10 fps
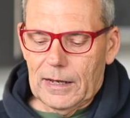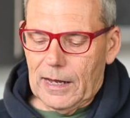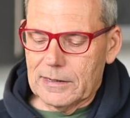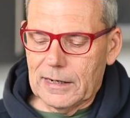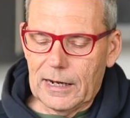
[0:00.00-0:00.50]

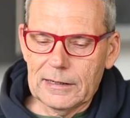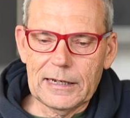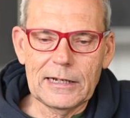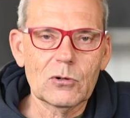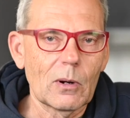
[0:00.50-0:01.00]
as an
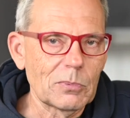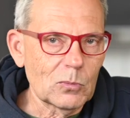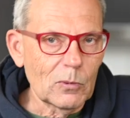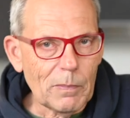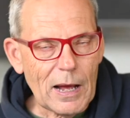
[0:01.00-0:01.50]

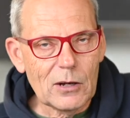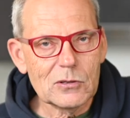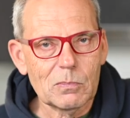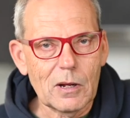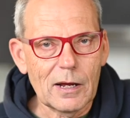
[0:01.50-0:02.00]
uninterruptible power
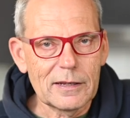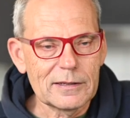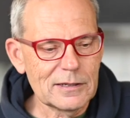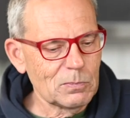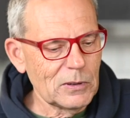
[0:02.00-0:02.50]
supply,
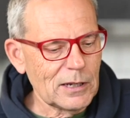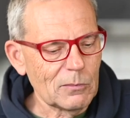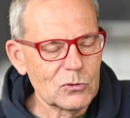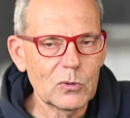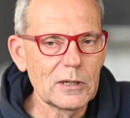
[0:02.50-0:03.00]
this
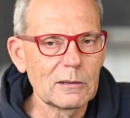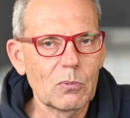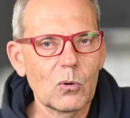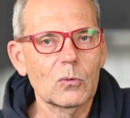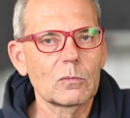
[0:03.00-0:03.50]
becomes really
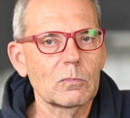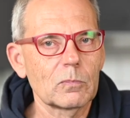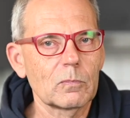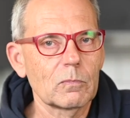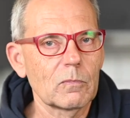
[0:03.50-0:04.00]
important
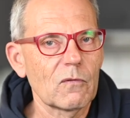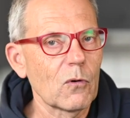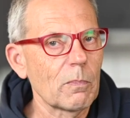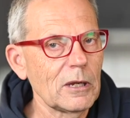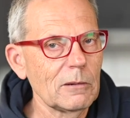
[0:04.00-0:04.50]

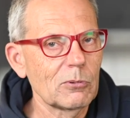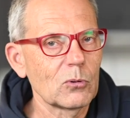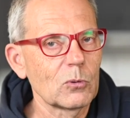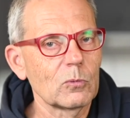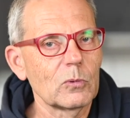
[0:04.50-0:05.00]
for
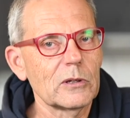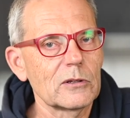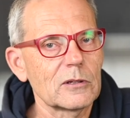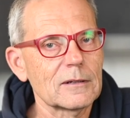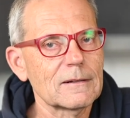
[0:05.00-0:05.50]
people
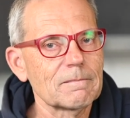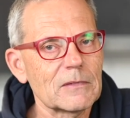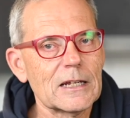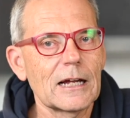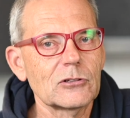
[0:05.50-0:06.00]
with
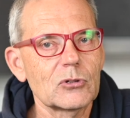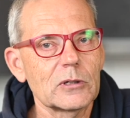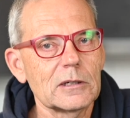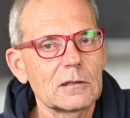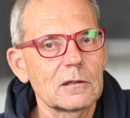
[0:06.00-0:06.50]

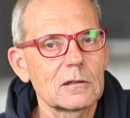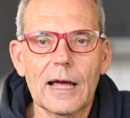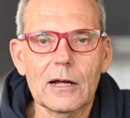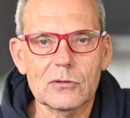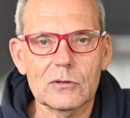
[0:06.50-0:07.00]
country
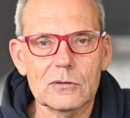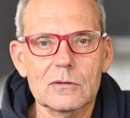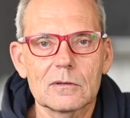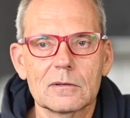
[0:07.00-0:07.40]
houses.